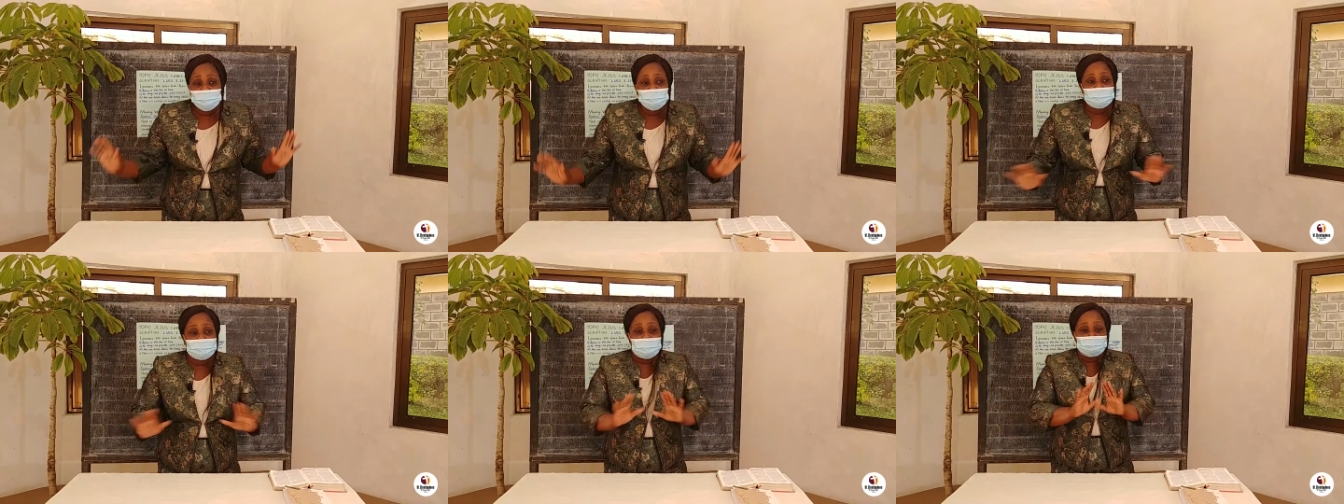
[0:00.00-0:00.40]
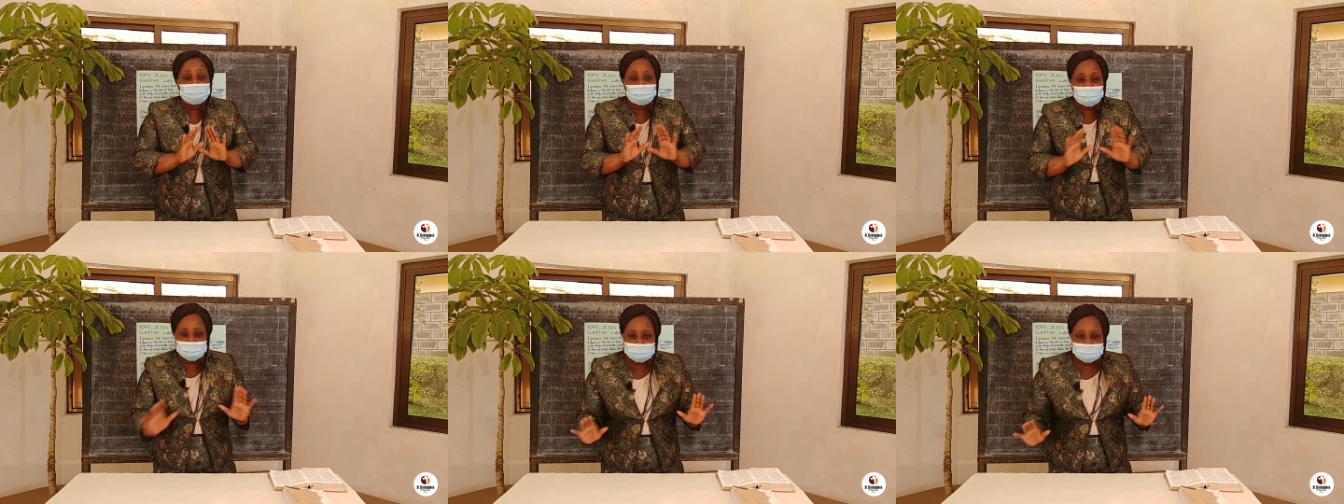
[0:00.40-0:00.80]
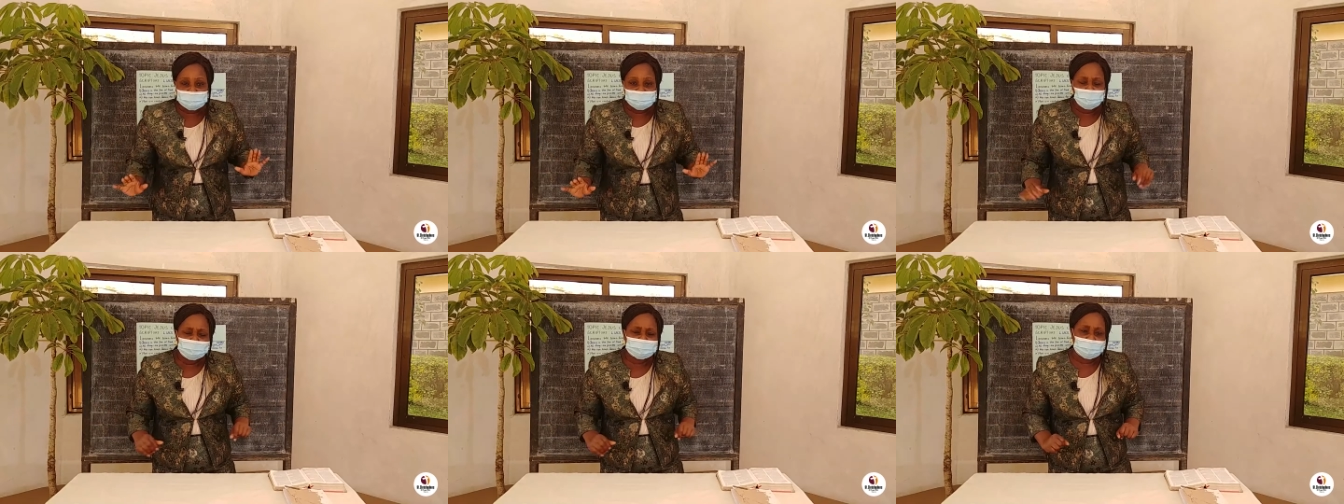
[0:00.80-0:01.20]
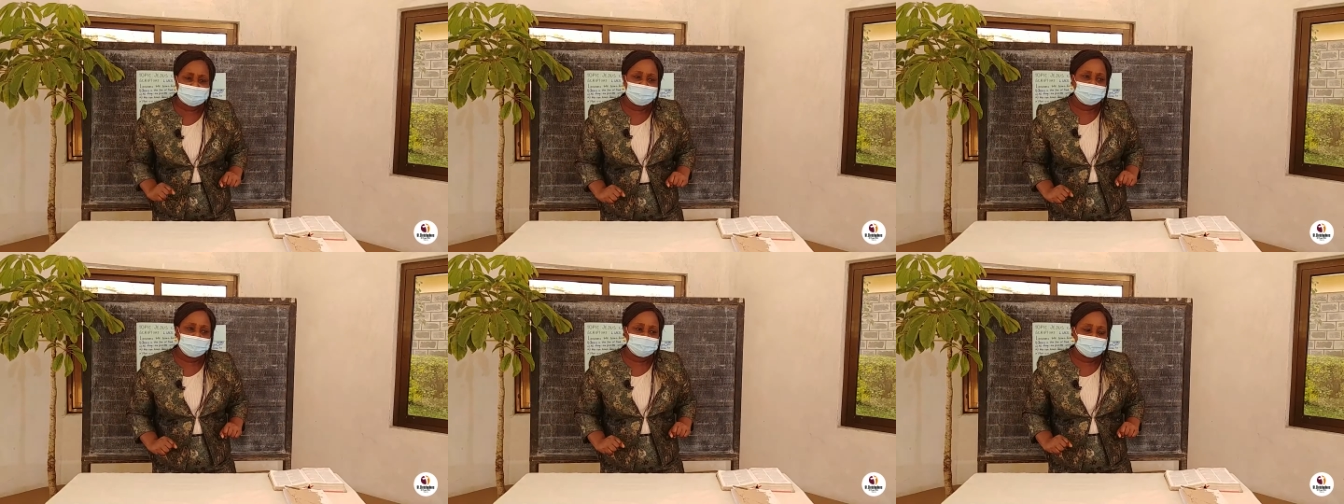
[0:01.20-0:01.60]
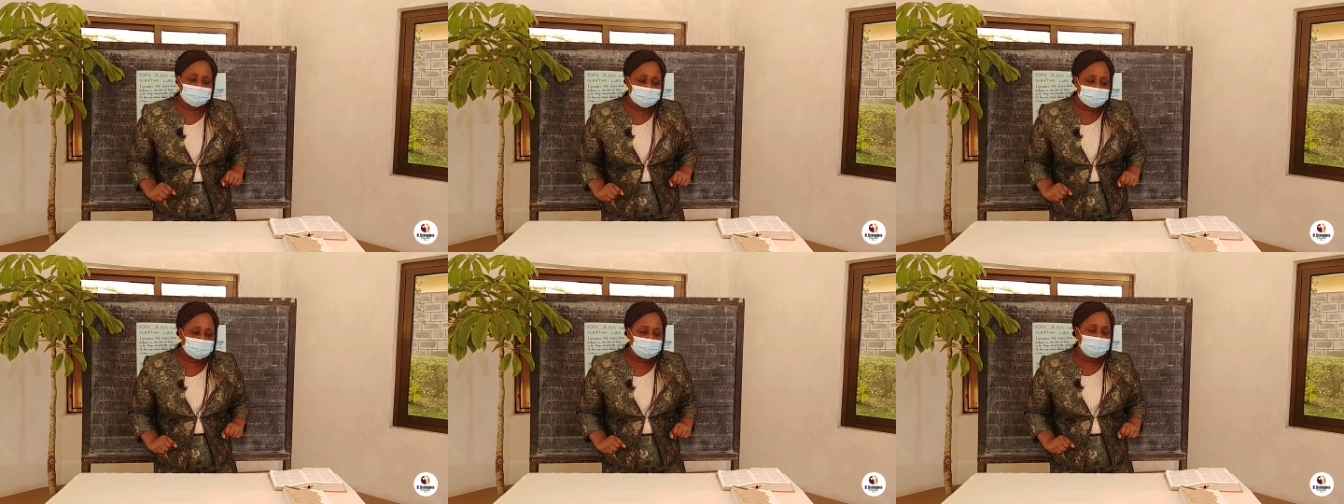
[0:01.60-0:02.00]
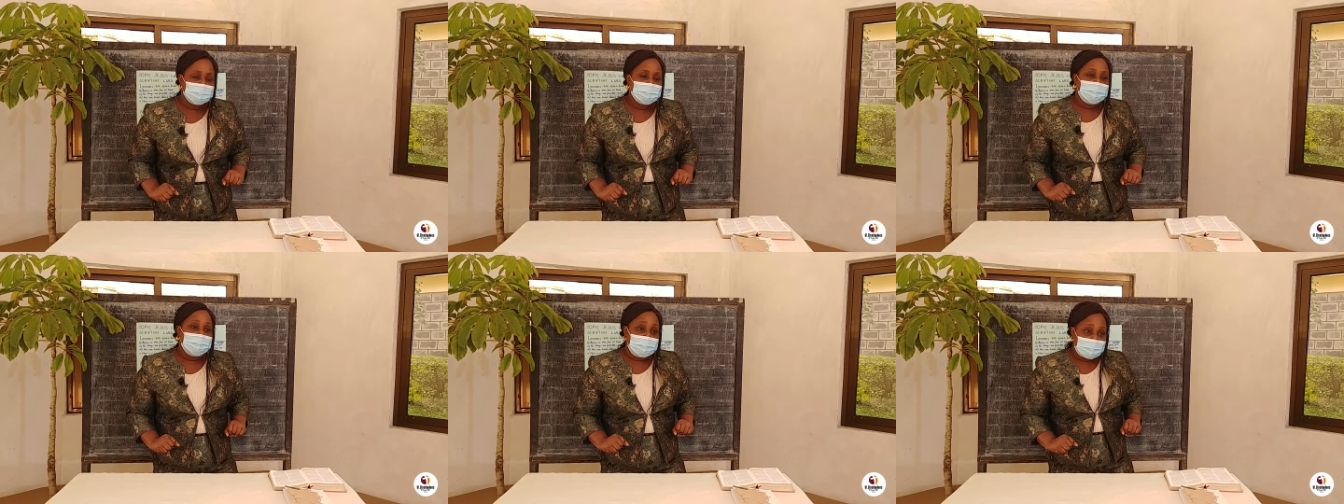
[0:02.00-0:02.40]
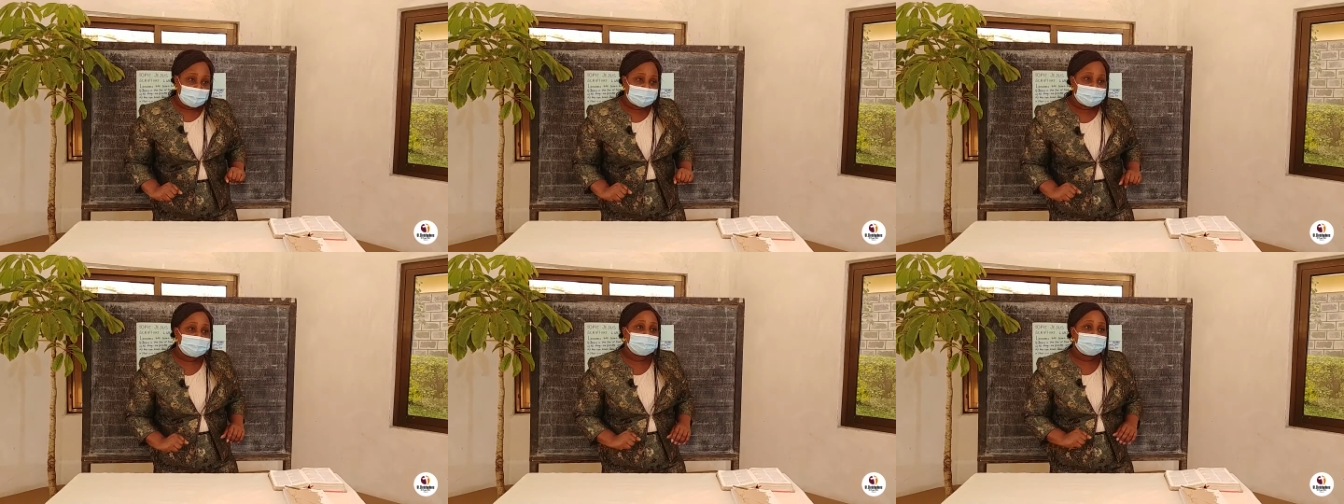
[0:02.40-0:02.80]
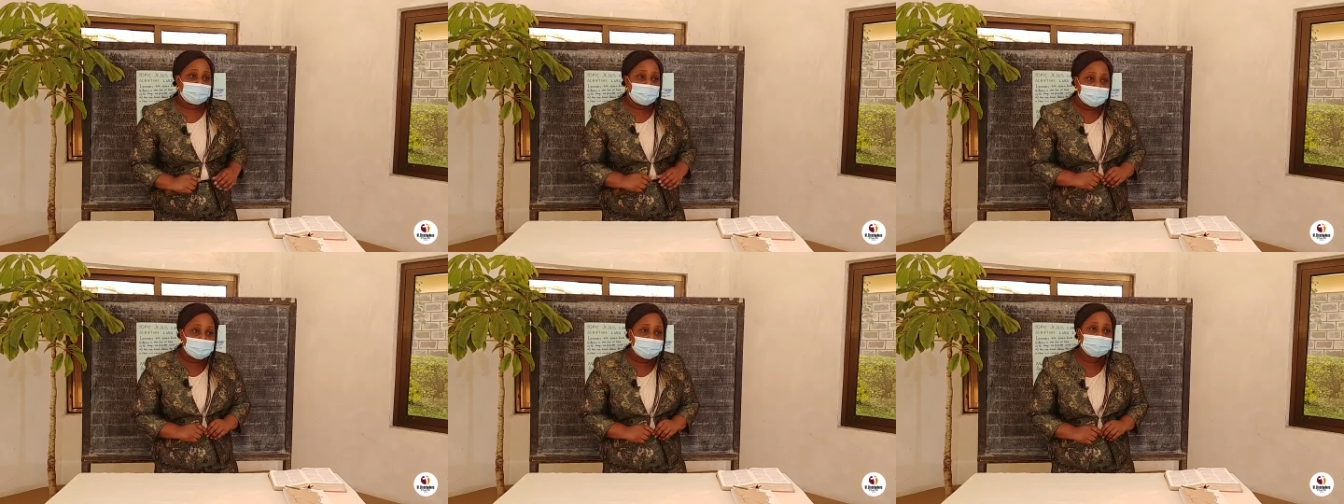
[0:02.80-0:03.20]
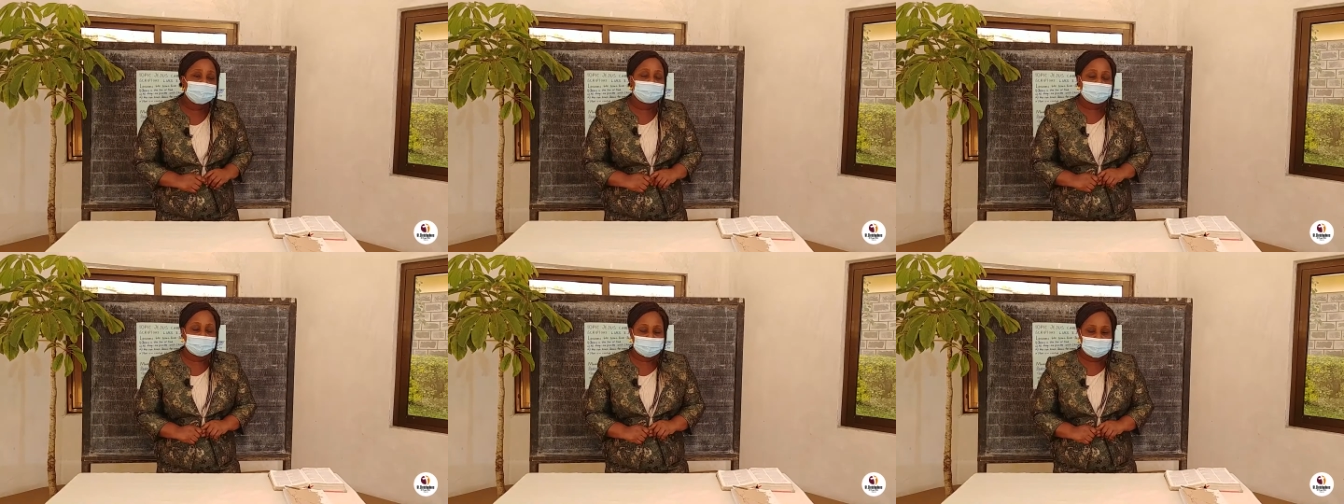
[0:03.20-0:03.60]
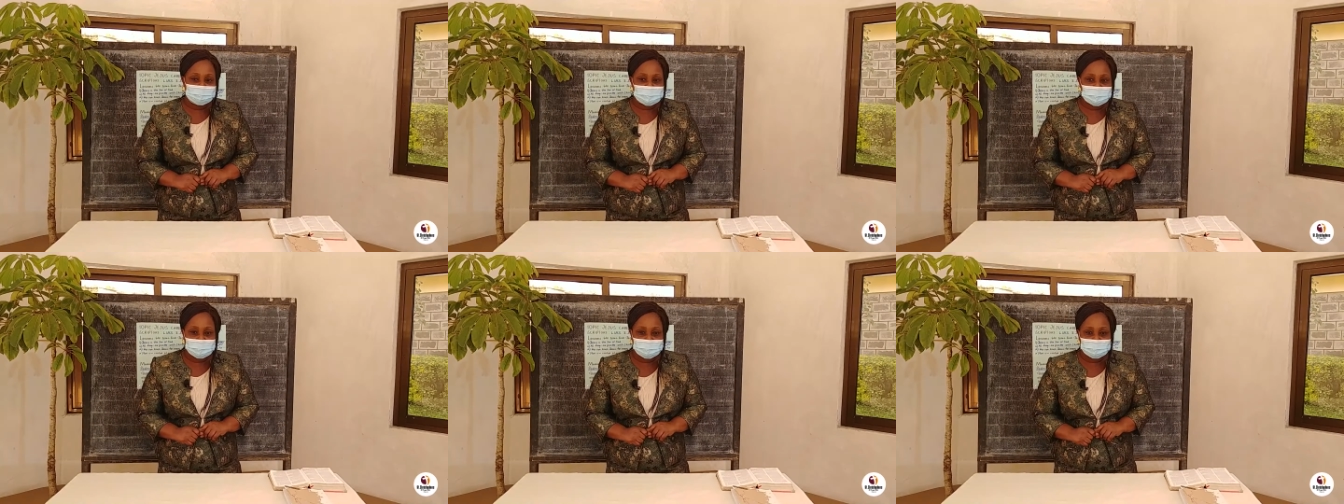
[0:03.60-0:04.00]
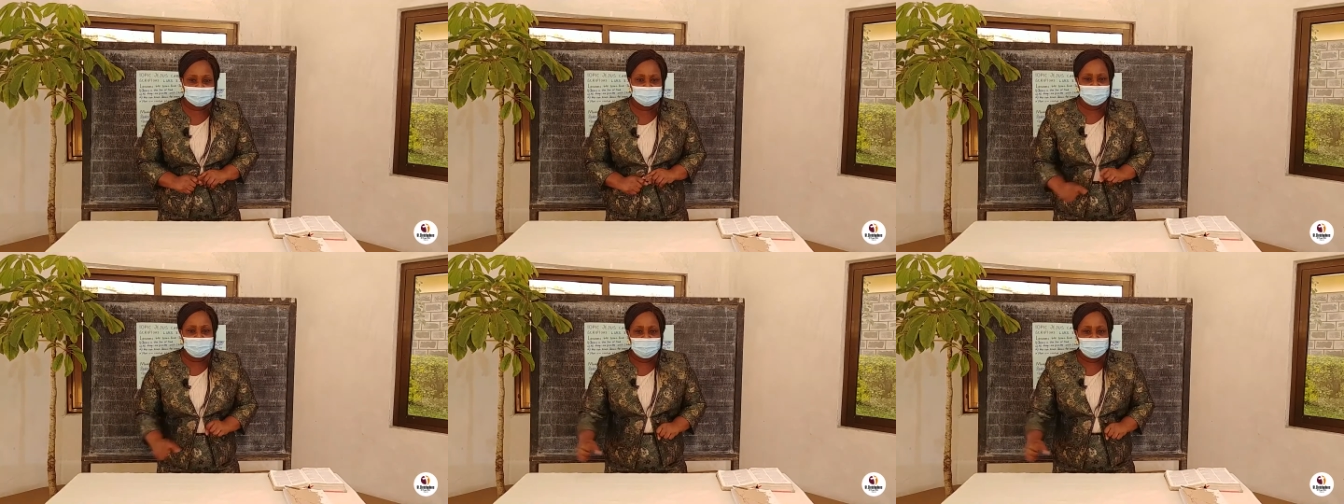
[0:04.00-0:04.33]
We are perishing. What are we going to do? They thought for themselves.